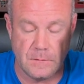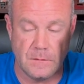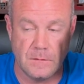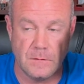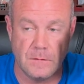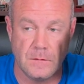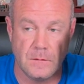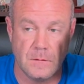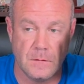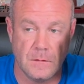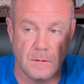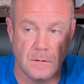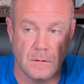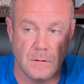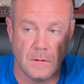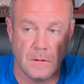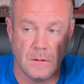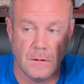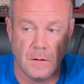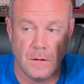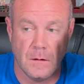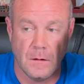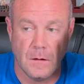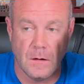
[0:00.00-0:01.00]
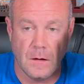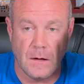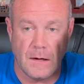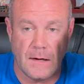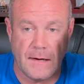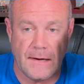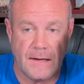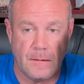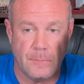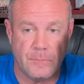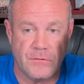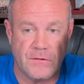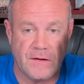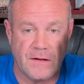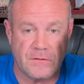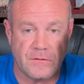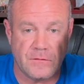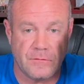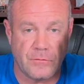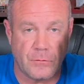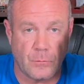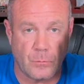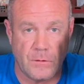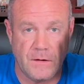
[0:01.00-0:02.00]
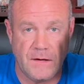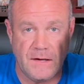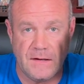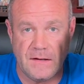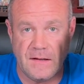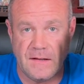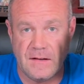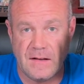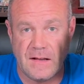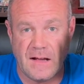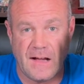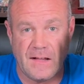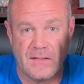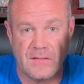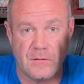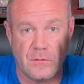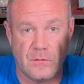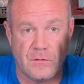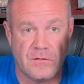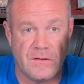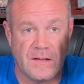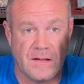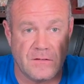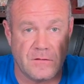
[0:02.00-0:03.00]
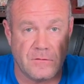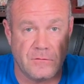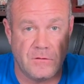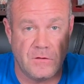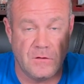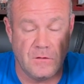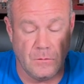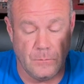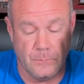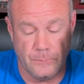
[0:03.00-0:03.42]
had him sets of 3 and he got sets of 2. Now,